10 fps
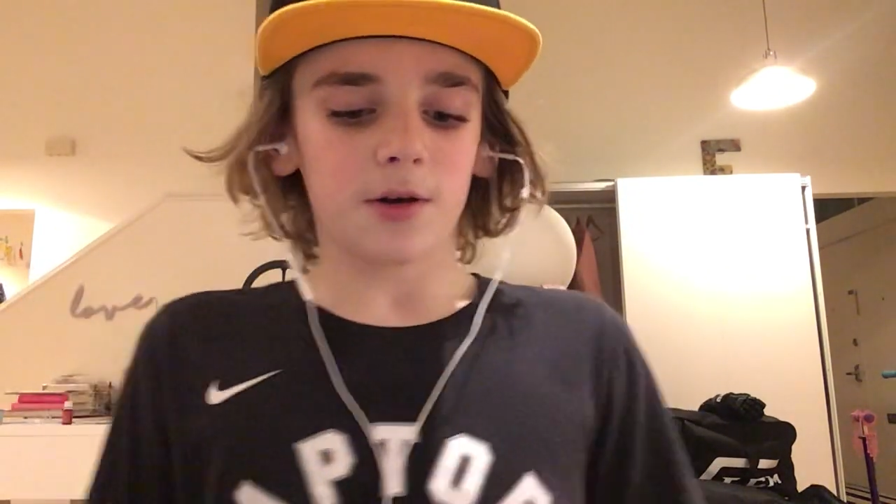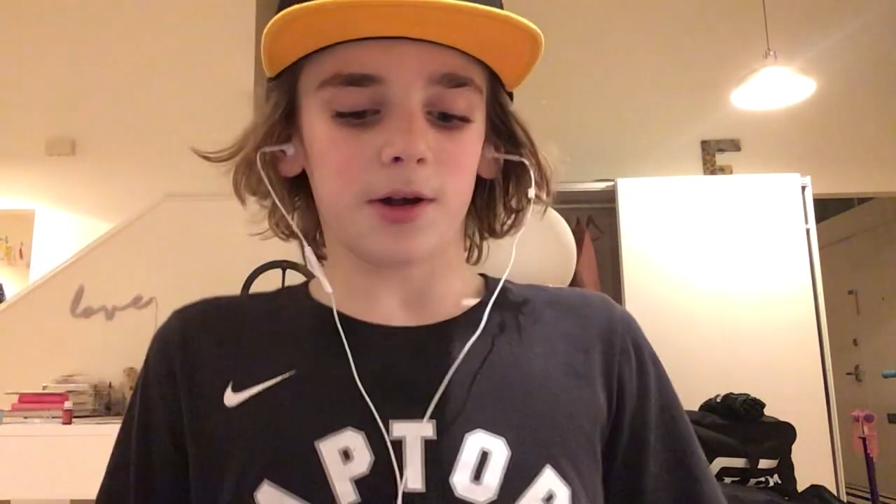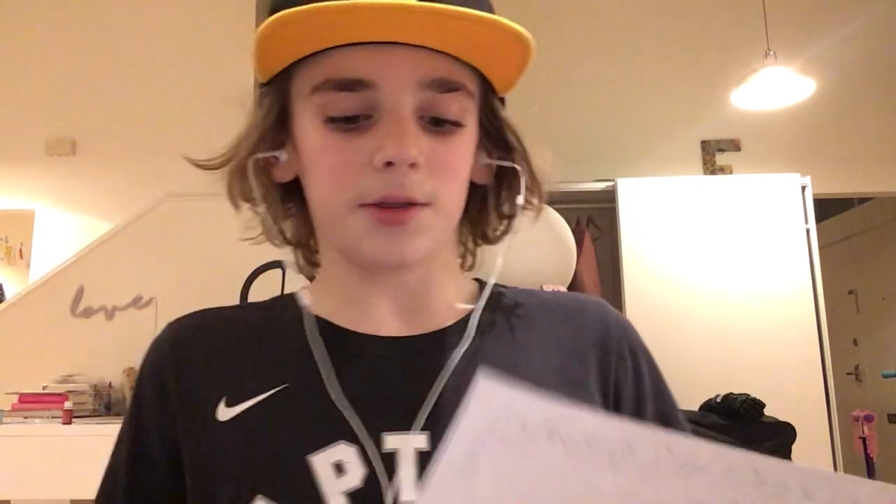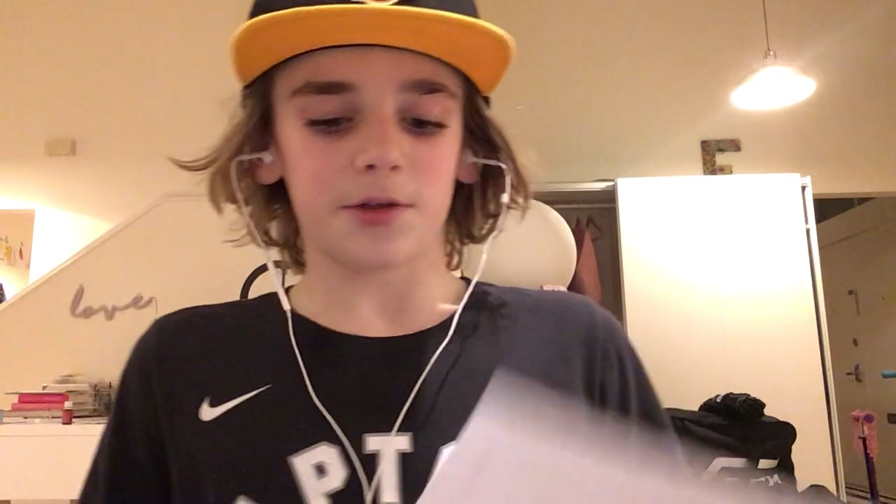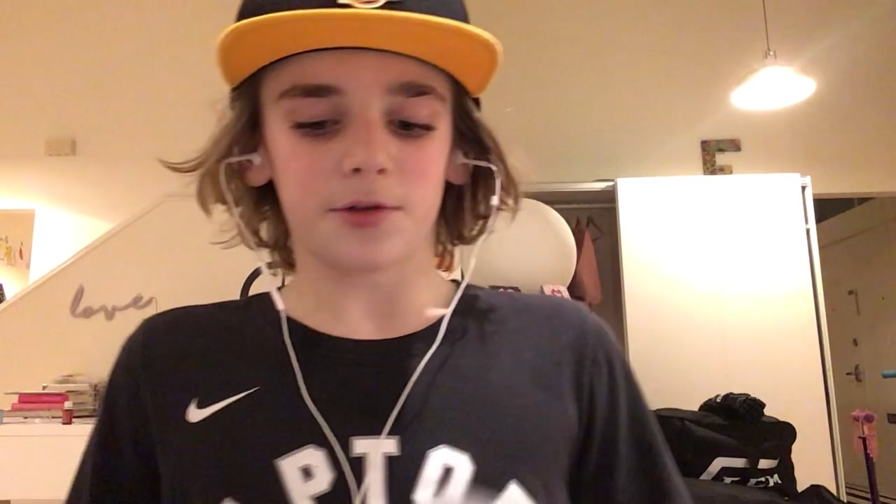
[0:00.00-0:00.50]

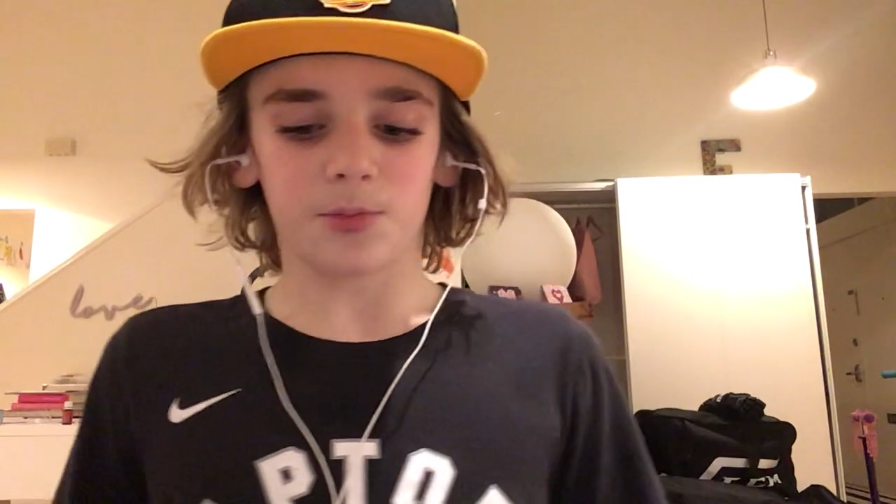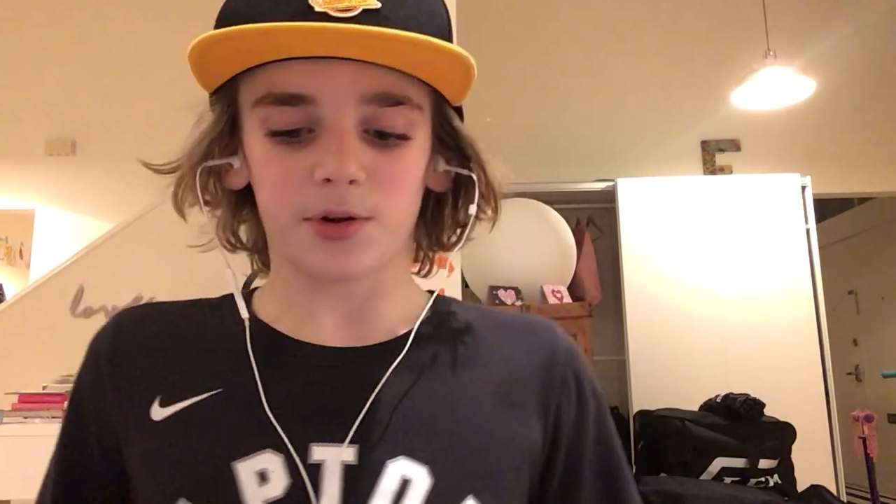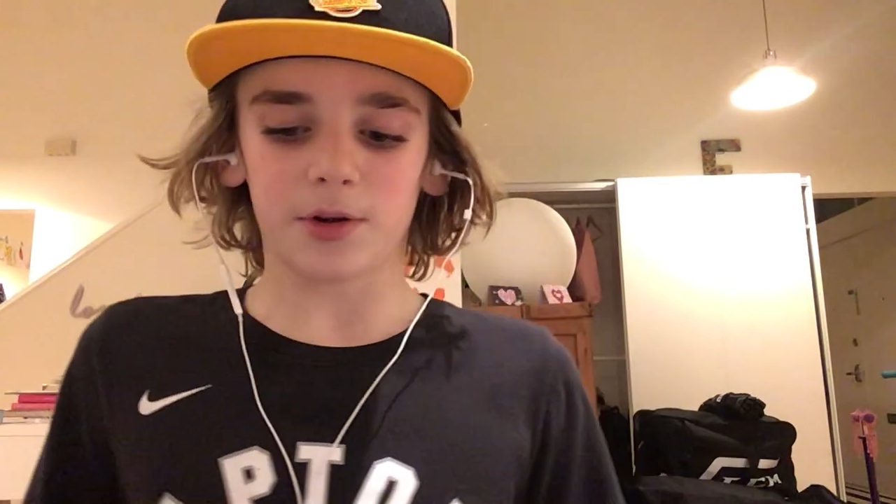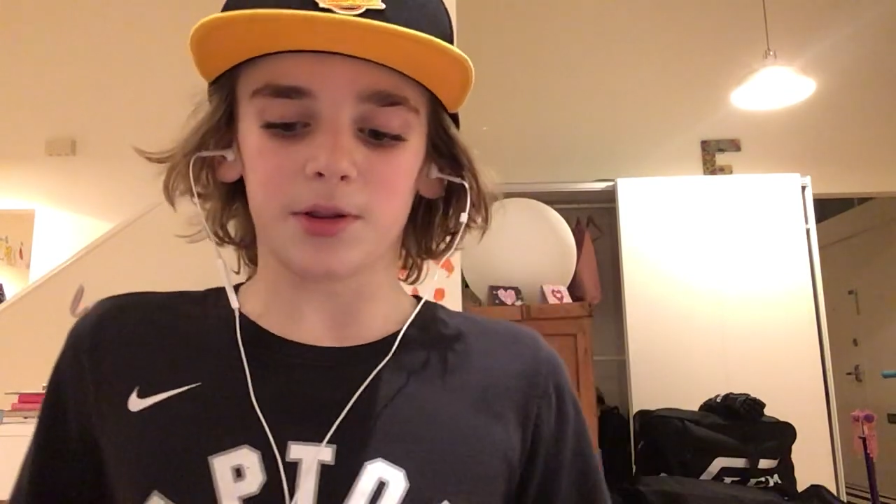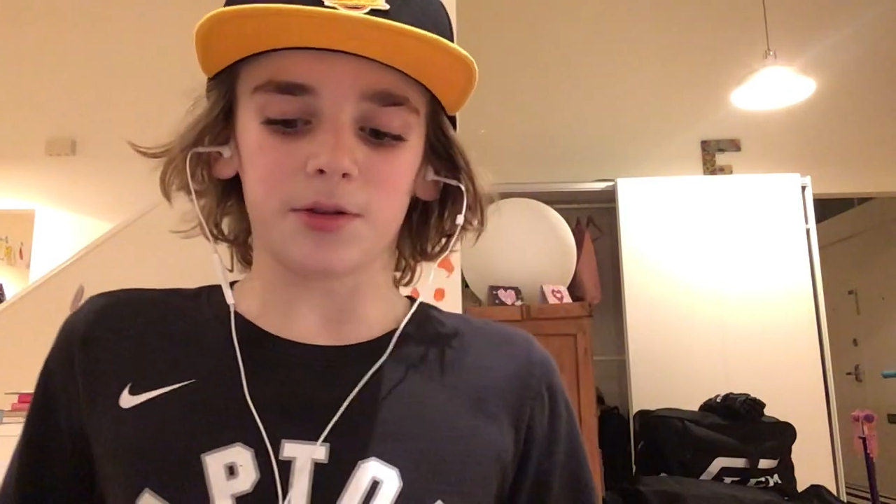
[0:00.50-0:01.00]
in the third
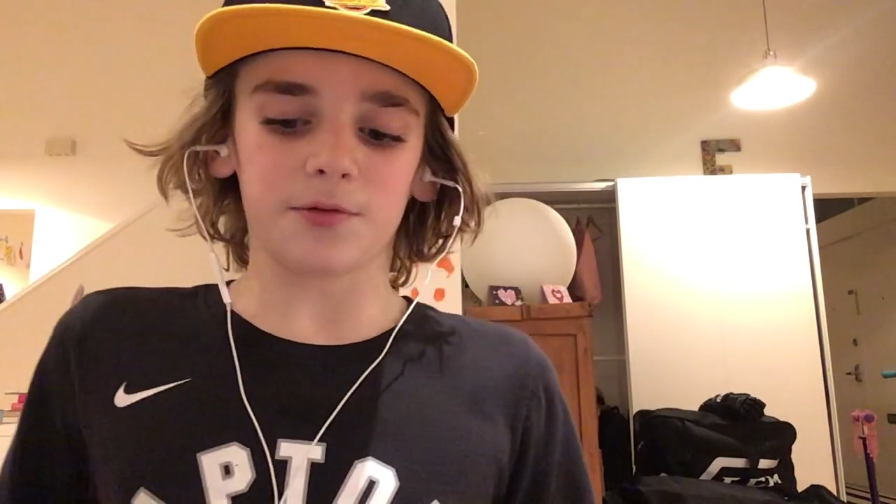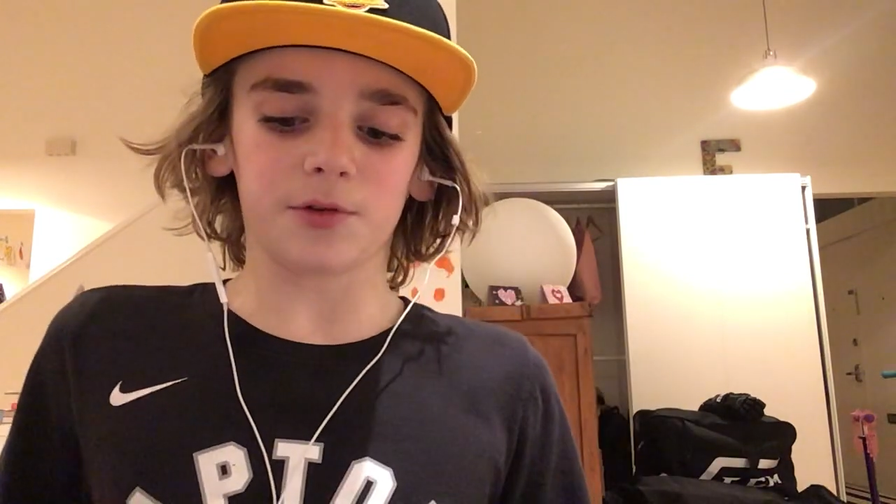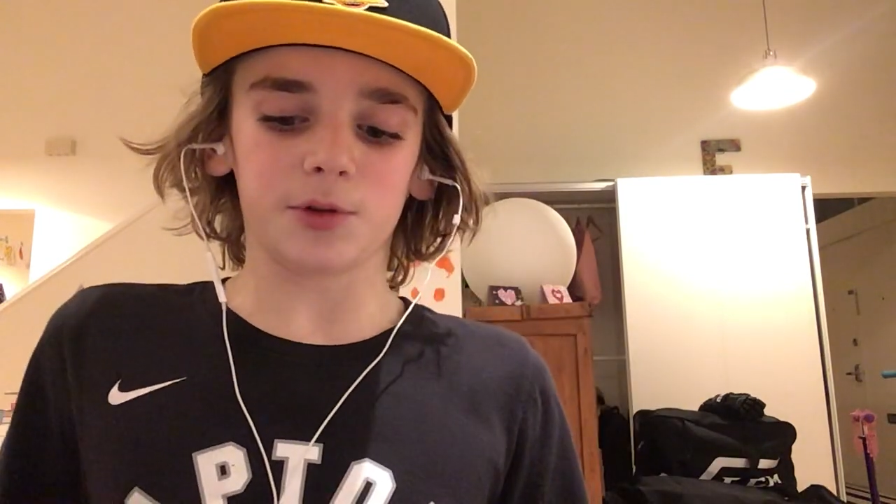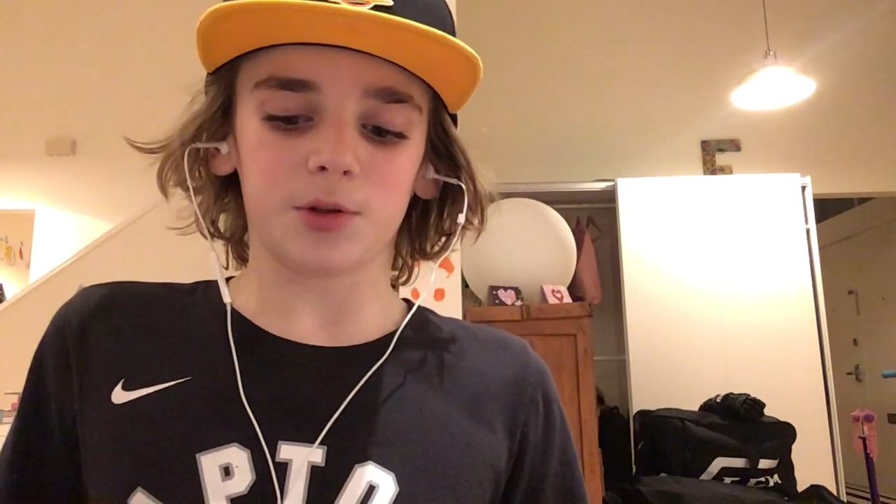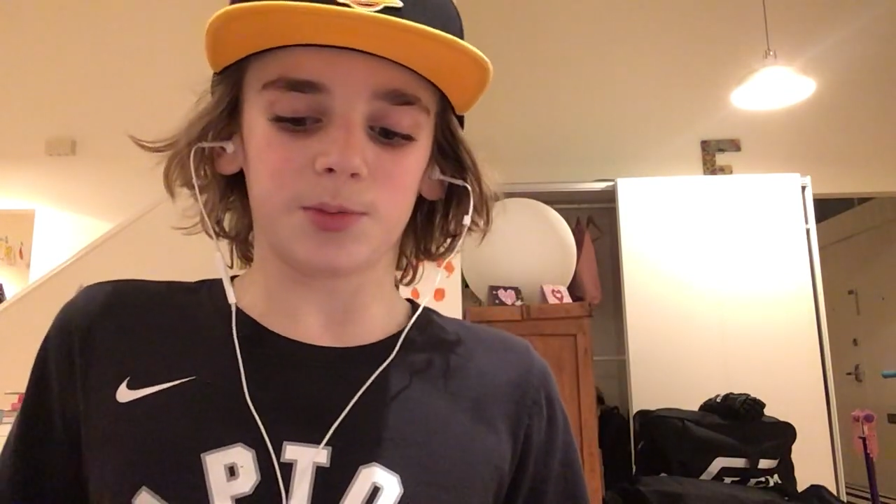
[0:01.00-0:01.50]
period than the
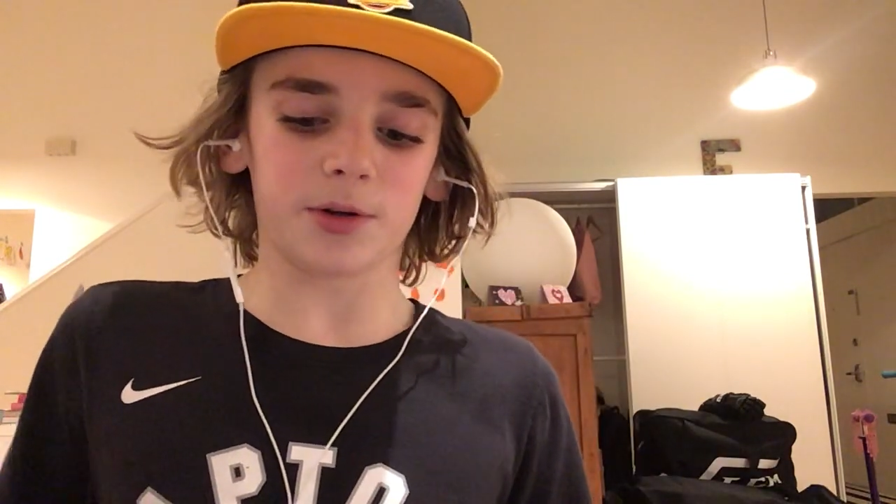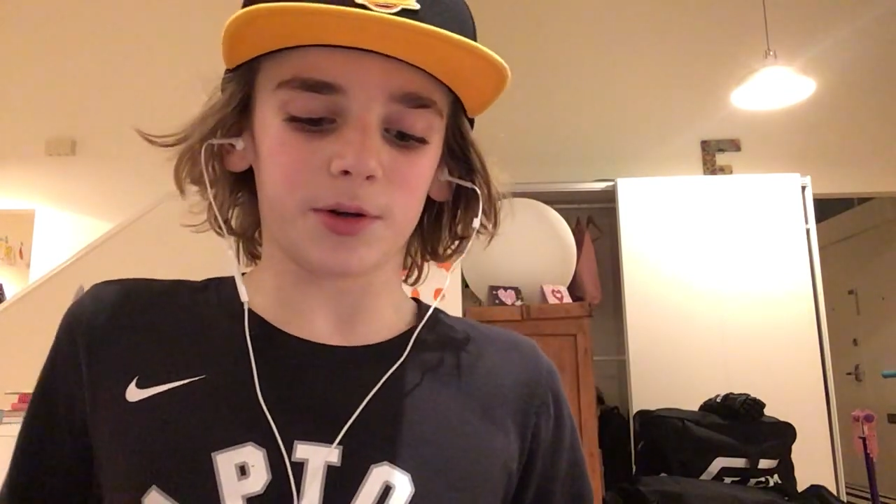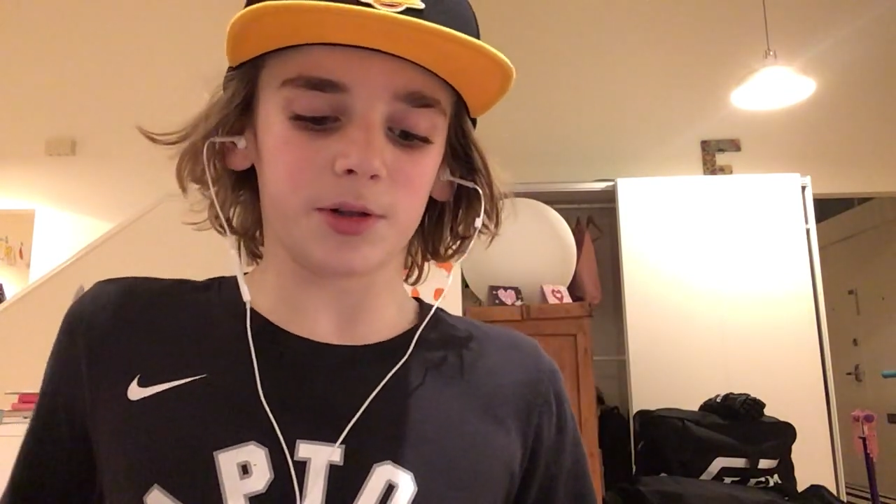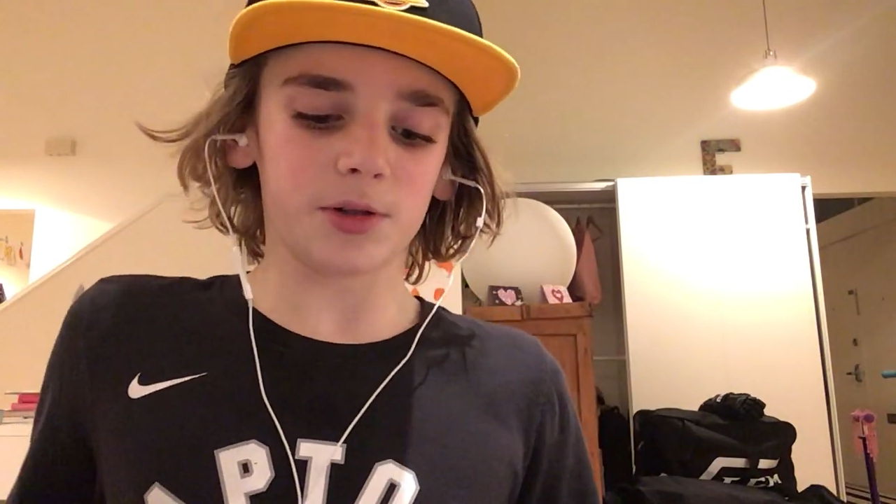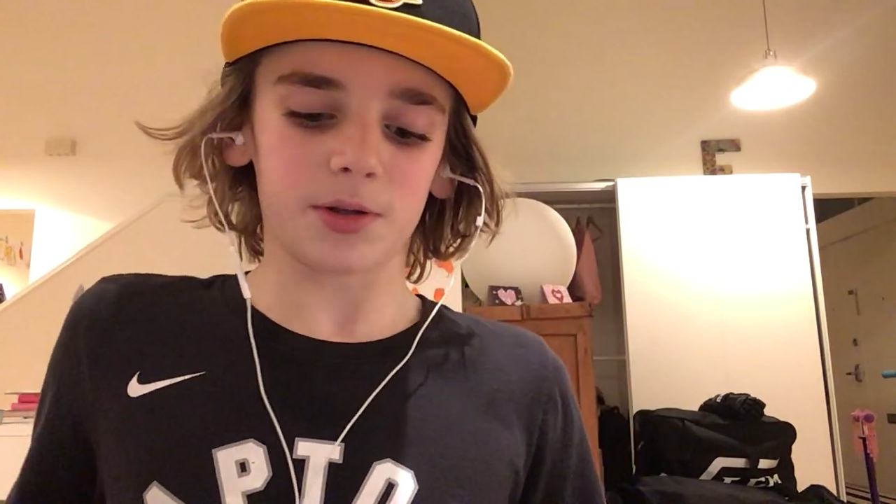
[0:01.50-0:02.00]
first two periods,